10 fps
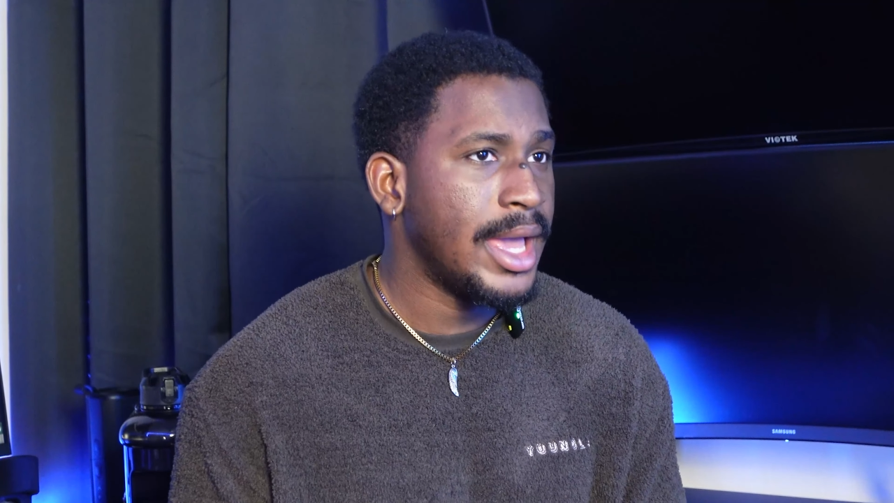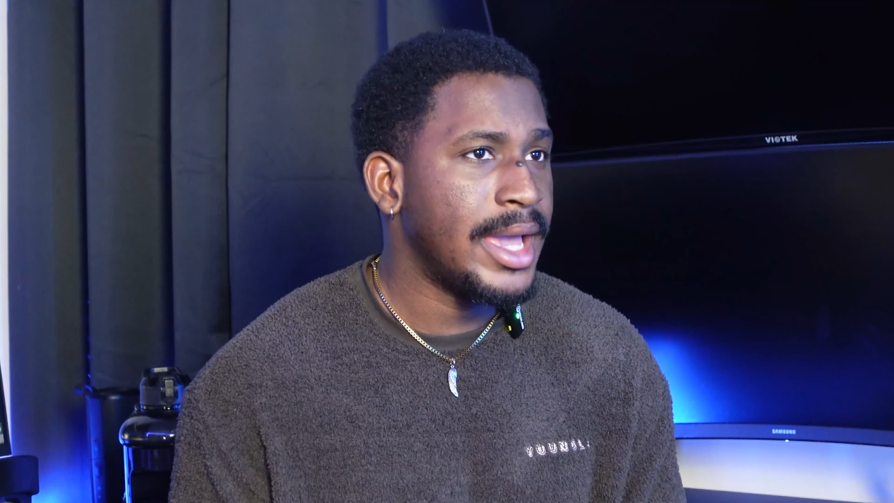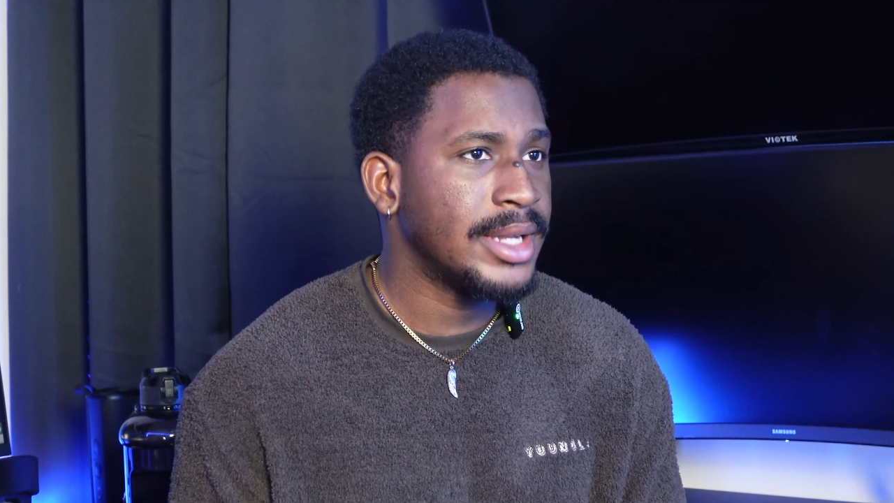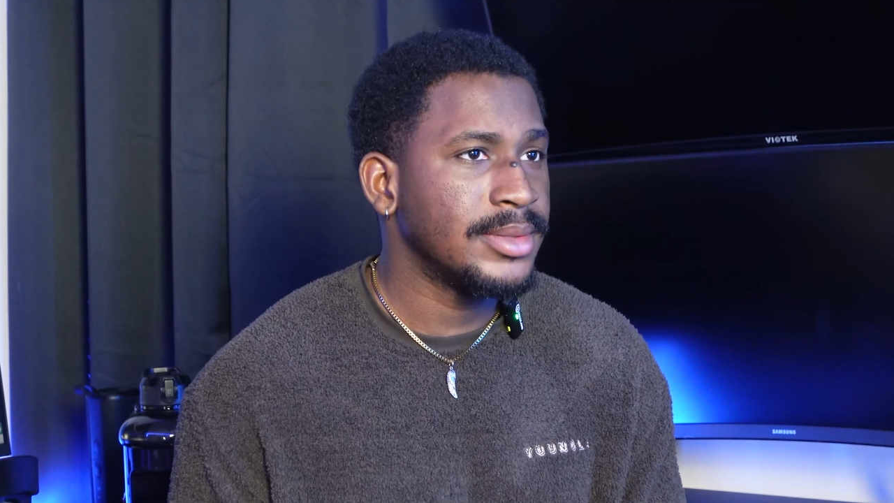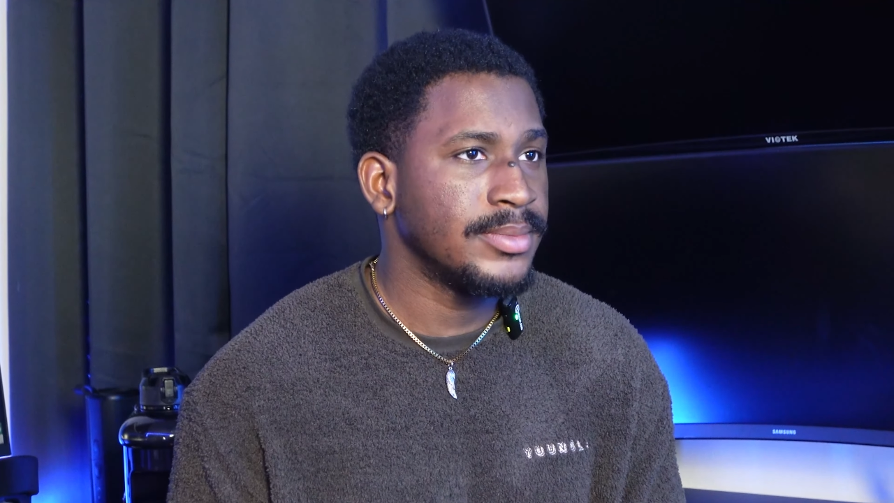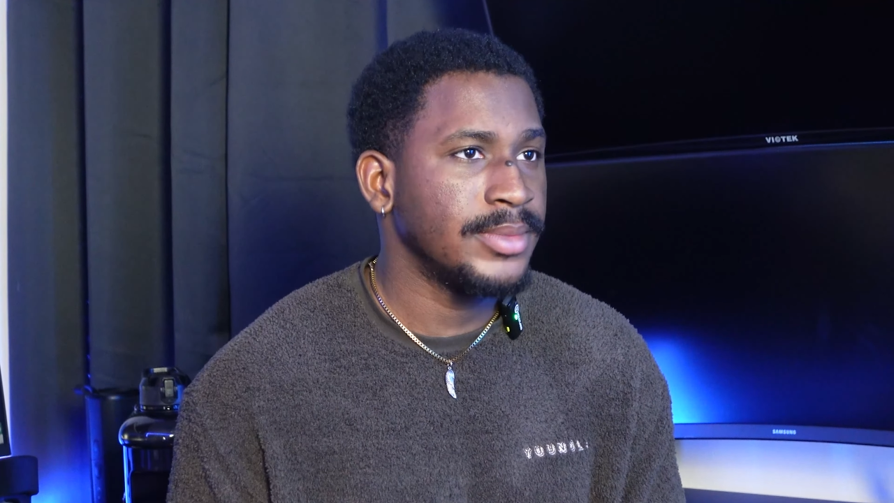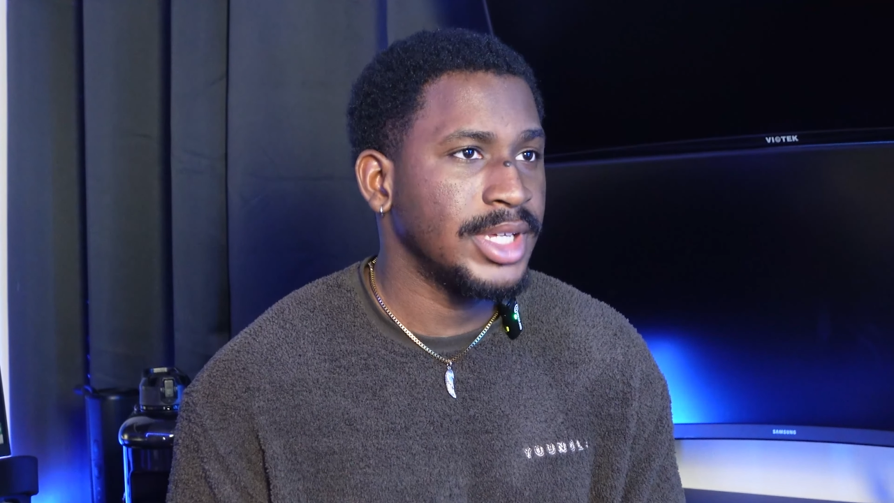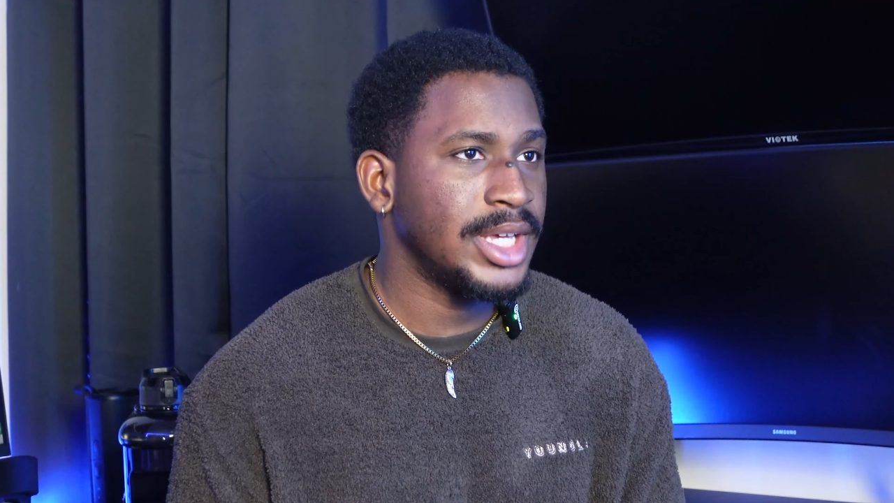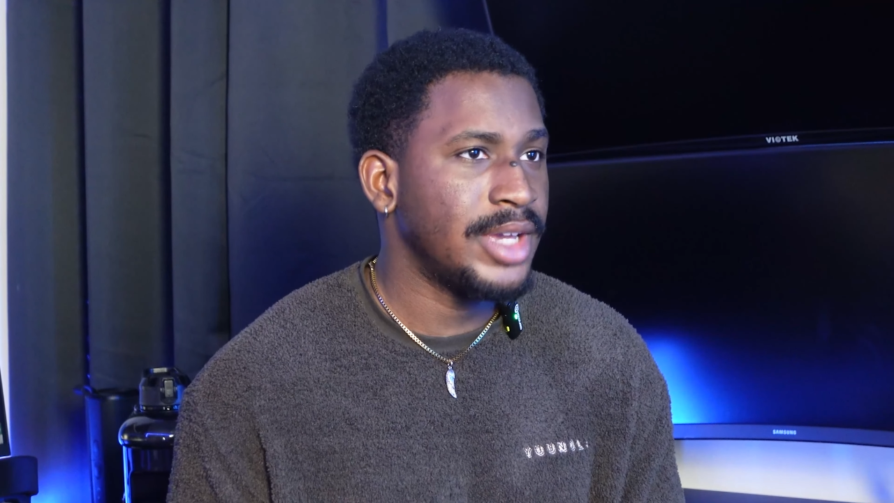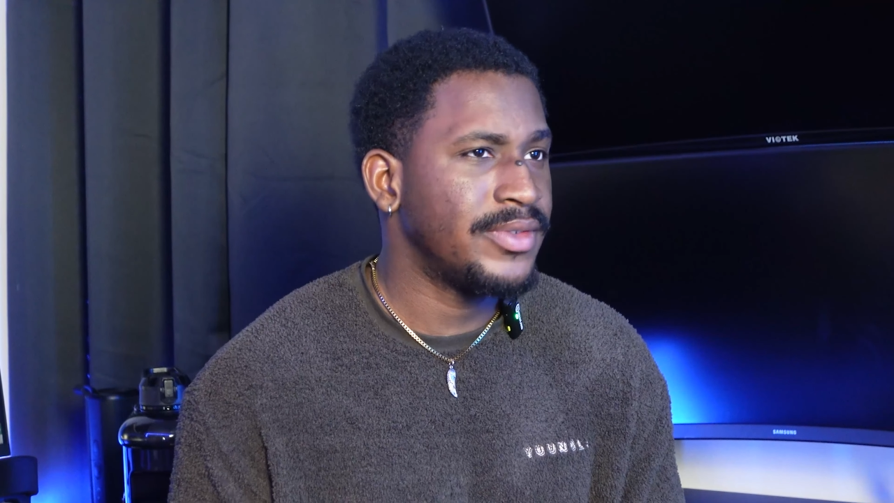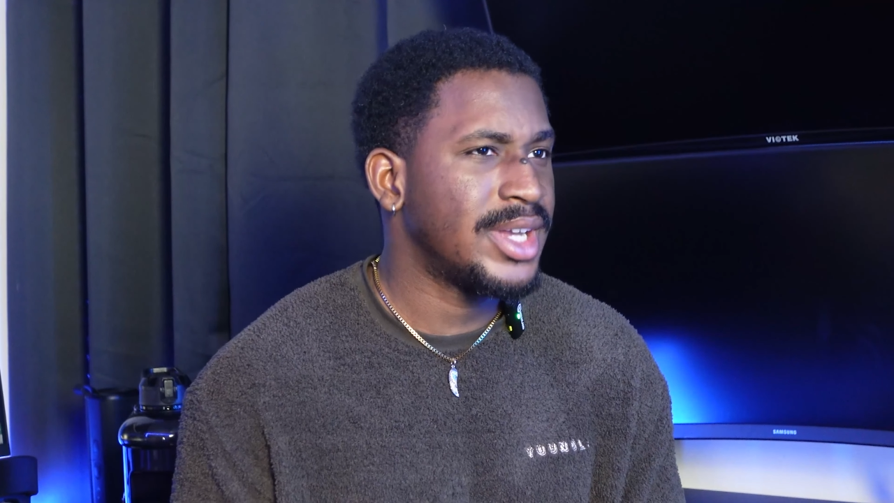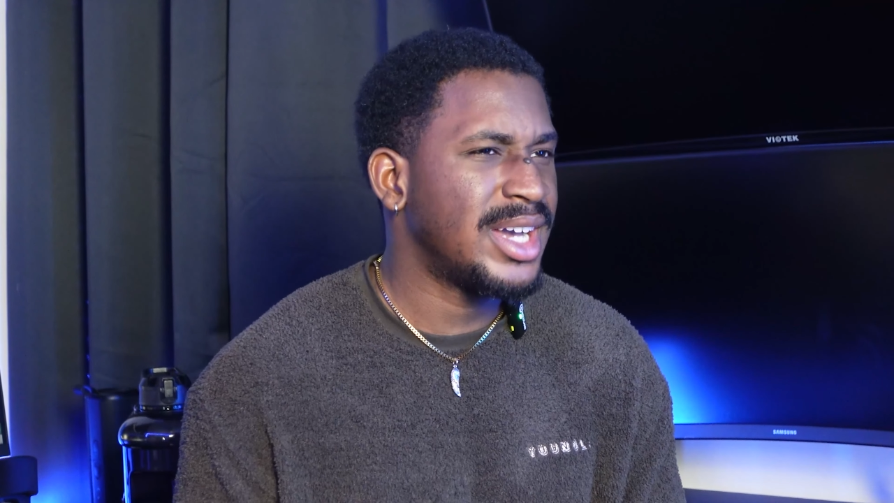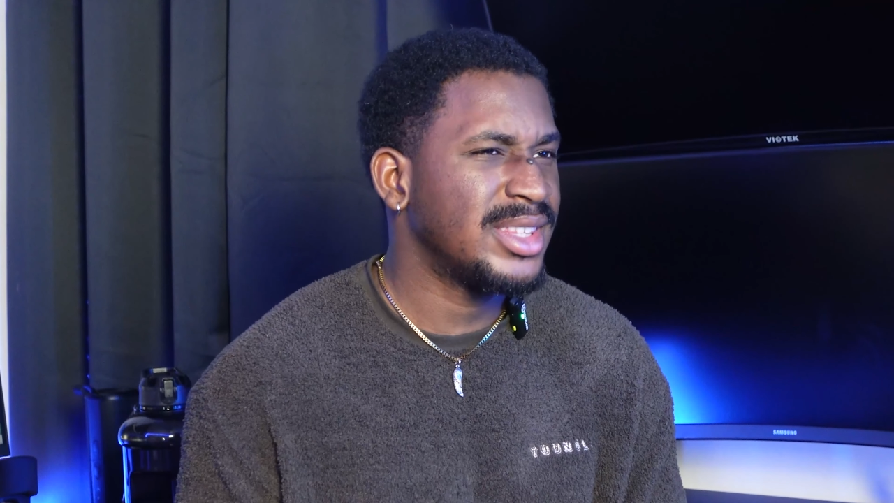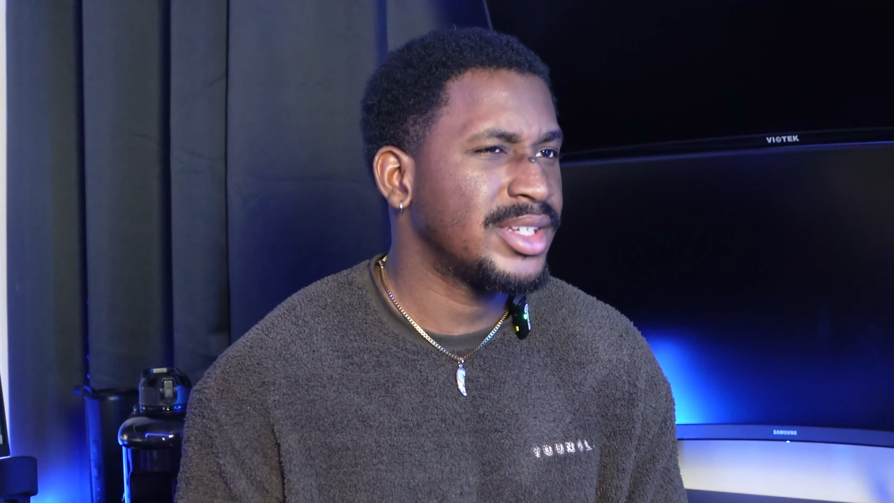And if not,